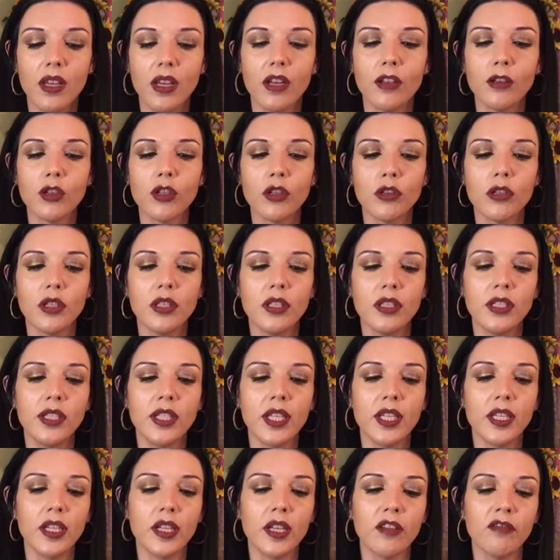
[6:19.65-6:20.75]
I'll show you the
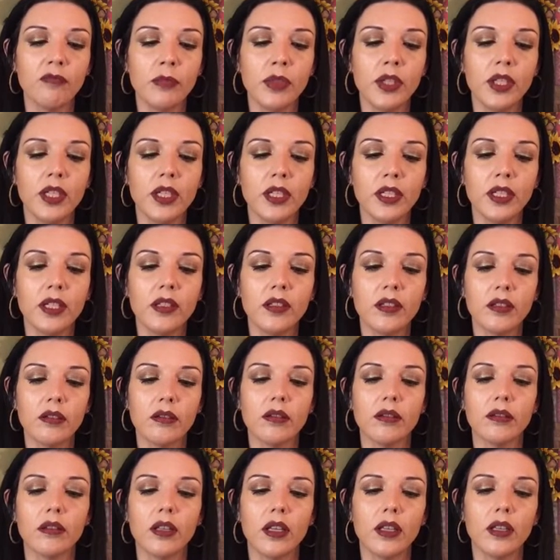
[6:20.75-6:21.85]
dent I've put in it.
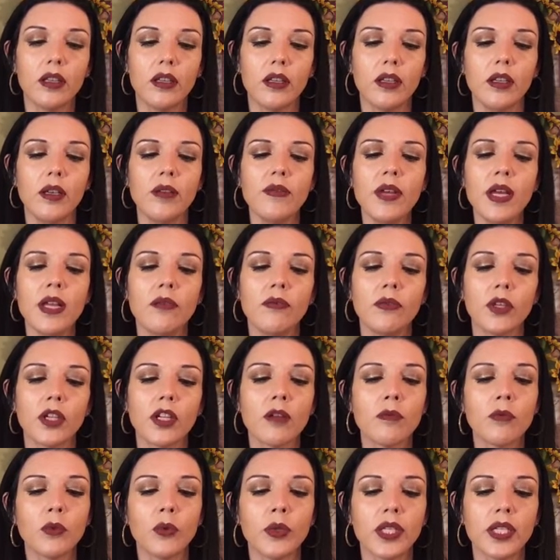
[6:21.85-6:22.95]
I've had it for a
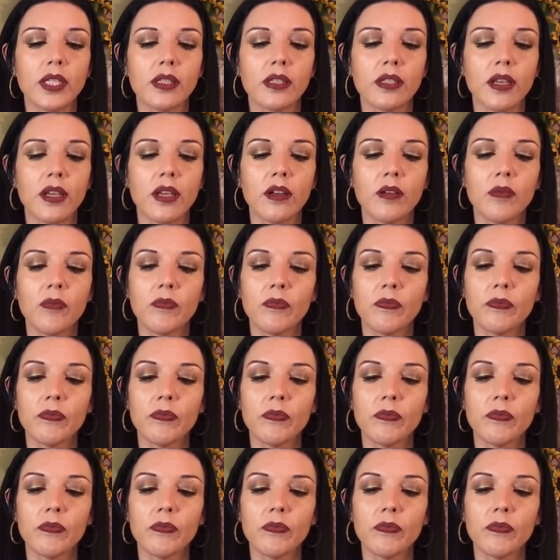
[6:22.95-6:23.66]
couple weeks now.